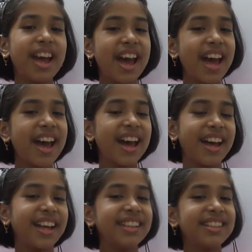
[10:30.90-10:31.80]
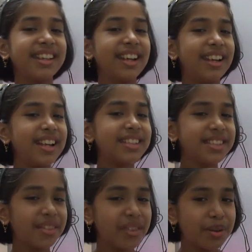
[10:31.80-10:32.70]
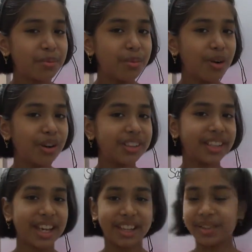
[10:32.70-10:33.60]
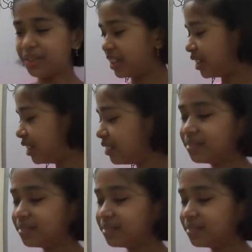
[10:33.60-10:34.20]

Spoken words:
And let's see one more thing over here.